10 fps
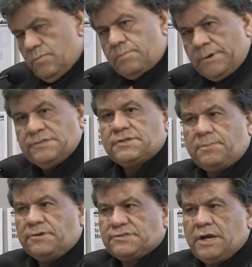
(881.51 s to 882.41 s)

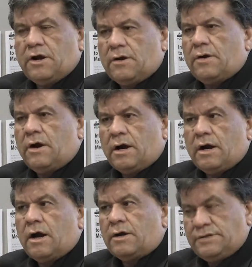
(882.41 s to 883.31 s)
principles here
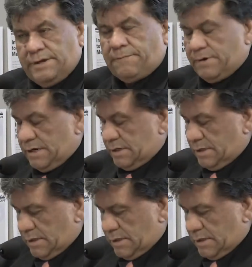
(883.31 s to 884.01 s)
are different.